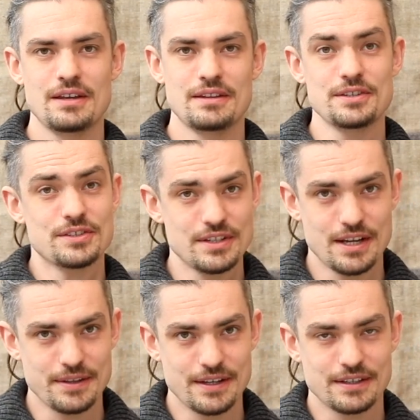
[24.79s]
This is
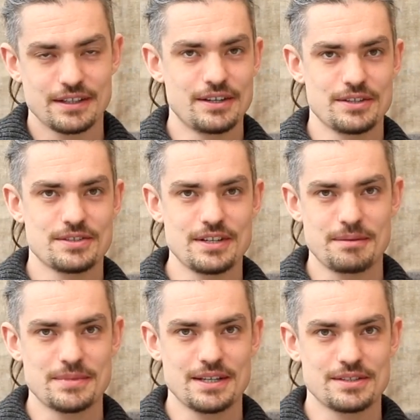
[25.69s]
another casting
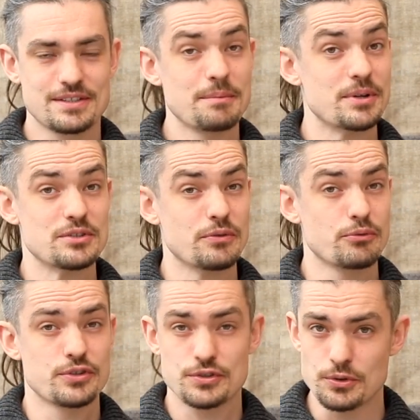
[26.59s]
update, as I said, but it's not for
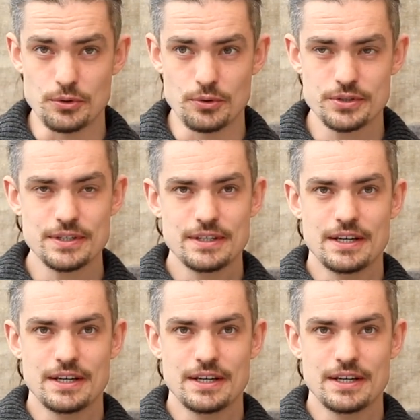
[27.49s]
a sword.